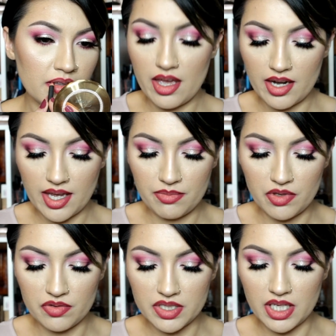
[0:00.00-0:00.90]
And I'm
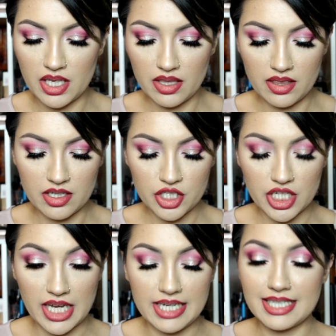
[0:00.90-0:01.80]
using the
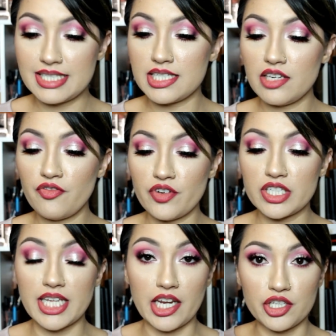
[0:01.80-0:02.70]
shade D for
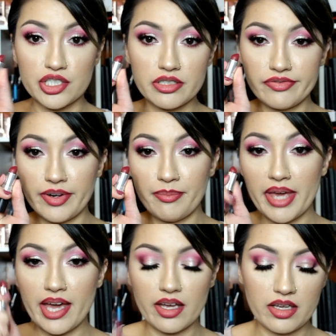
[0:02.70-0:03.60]
Danger from
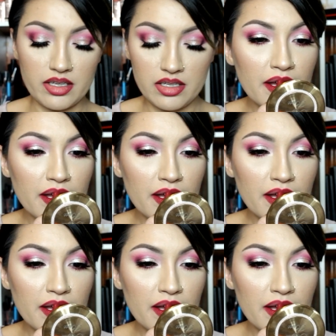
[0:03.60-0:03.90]
MAC.